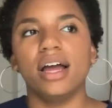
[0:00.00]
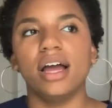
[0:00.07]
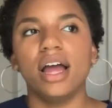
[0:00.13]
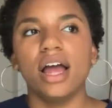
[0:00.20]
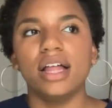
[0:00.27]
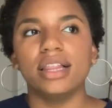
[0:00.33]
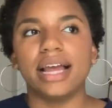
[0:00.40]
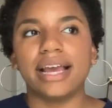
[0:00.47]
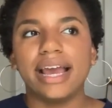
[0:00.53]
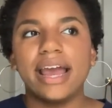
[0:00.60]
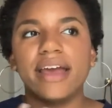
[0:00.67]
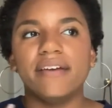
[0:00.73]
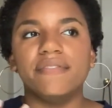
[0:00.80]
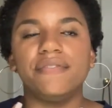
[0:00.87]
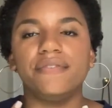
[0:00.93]
like,
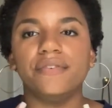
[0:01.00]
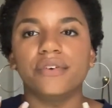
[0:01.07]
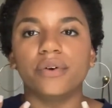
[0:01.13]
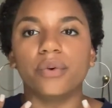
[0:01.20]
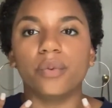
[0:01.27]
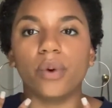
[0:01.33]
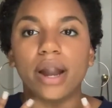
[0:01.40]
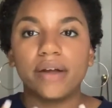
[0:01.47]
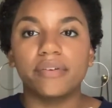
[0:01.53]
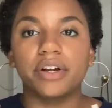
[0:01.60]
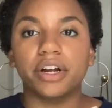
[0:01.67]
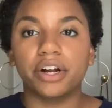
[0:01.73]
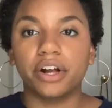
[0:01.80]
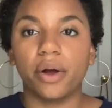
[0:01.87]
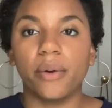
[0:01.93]
if whatever
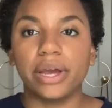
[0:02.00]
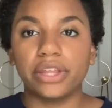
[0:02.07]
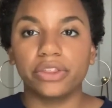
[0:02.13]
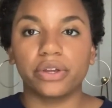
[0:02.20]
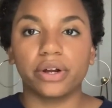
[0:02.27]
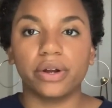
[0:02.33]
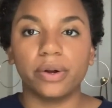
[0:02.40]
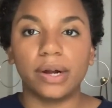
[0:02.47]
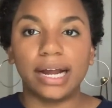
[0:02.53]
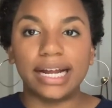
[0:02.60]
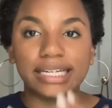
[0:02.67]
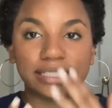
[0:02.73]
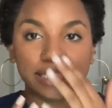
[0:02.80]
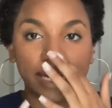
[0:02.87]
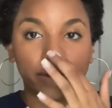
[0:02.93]
you're going through
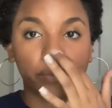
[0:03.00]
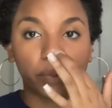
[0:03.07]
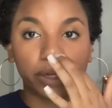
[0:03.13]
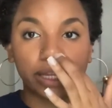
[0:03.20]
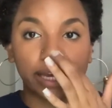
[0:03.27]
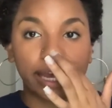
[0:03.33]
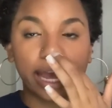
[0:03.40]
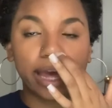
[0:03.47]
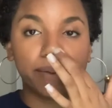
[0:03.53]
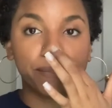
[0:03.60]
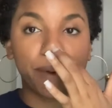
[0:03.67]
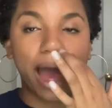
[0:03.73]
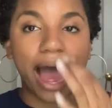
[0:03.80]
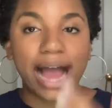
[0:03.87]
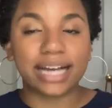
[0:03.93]
is, like, really
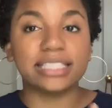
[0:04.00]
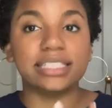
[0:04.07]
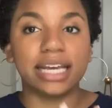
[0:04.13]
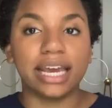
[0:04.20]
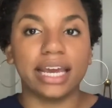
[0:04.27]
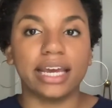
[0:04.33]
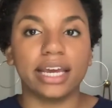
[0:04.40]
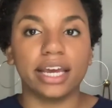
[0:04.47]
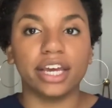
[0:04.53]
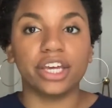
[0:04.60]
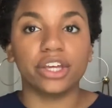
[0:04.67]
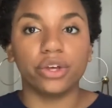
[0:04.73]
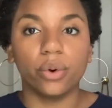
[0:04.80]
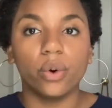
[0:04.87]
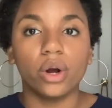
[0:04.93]
impacting
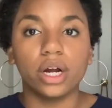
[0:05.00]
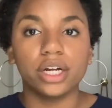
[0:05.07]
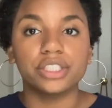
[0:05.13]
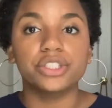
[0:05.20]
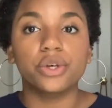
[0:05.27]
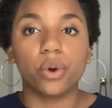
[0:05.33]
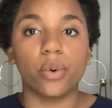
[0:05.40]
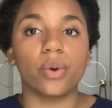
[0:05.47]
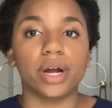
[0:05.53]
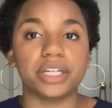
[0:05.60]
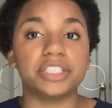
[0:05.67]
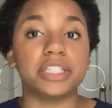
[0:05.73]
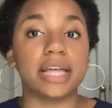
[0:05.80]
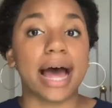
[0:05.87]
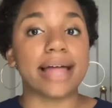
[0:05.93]
your schoolwork
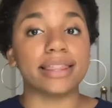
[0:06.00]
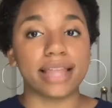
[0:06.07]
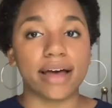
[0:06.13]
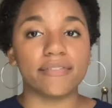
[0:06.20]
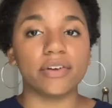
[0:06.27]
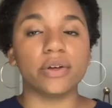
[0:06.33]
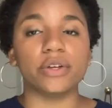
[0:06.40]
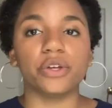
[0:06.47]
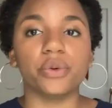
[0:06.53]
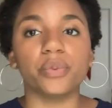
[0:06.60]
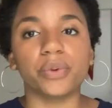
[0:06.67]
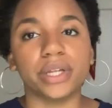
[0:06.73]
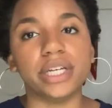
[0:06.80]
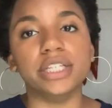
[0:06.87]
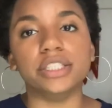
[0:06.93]
to that level, you
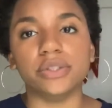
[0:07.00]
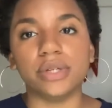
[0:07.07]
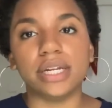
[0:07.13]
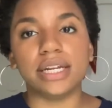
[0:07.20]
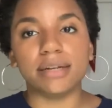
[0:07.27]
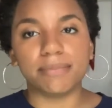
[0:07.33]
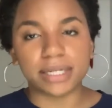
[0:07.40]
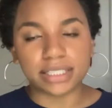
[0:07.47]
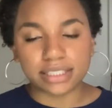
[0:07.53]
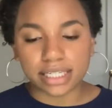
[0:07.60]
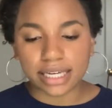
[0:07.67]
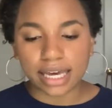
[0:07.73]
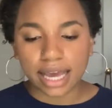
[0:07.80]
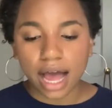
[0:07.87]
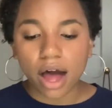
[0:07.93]
really do need to be
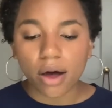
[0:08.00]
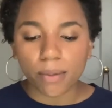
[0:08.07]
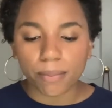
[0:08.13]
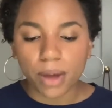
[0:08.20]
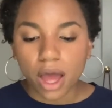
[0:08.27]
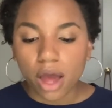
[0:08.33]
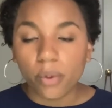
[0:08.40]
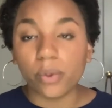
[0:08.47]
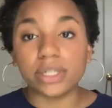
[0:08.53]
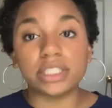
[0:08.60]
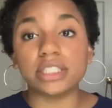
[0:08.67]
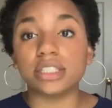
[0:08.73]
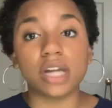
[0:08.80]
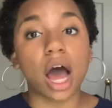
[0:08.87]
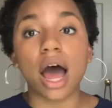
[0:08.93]
seeking help, which
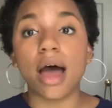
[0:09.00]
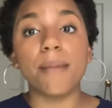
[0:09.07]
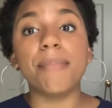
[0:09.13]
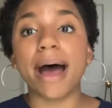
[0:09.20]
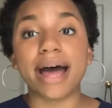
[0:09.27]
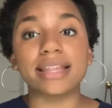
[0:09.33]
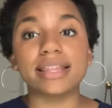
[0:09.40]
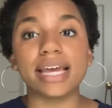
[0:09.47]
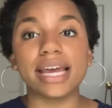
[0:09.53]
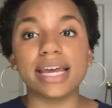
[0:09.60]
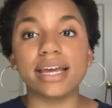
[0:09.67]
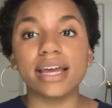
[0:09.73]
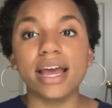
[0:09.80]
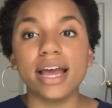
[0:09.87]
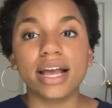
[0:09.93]
is not a bad
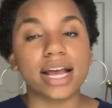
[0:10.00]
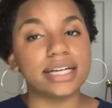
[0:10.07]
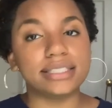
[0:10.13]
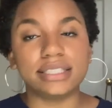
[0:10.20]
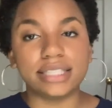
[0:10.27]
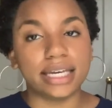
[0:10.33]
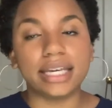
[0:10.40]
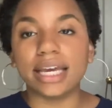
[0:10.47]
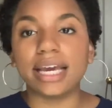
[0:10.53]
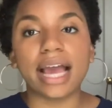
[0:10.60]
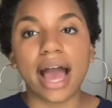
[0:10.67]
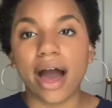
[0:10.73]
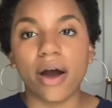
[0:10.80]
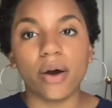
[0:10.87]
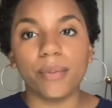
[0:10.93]
thing, because seeking
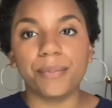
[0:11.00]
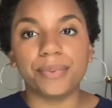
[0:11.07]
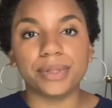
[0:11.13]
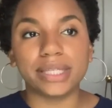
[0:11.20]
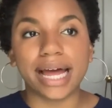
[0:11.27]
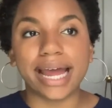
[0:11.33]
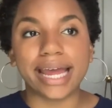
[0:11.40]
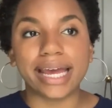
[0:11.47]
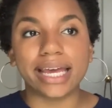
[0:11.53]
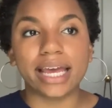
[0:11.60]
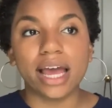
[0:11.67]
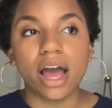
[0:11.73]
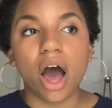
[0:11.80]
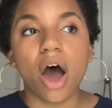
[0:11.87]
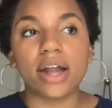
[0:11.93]
help, like,
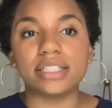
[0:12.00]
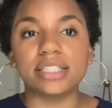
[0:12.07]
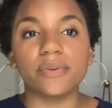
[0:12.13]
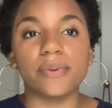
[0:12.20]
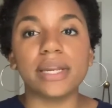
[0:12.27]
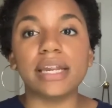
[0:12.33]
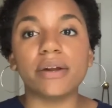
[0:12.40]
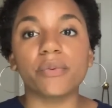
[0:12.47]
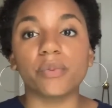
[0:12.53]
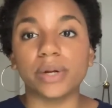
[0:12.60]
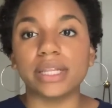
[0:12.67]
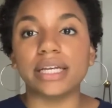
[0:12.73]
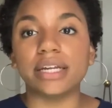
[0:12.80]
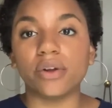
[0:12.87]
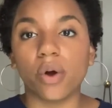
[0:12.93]
honestly, we need to
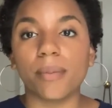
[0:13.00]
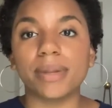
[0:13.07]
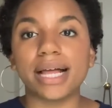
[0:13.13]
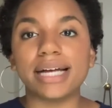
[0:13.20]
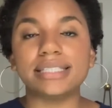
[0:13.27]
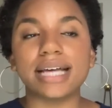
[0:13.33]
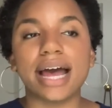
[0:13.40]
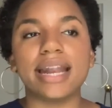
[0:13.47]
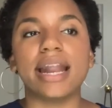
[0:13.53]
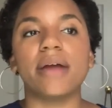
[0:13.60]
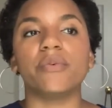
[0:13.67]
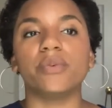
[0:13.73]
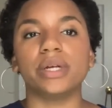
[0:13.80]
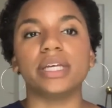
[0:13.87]
really normalize that, and I really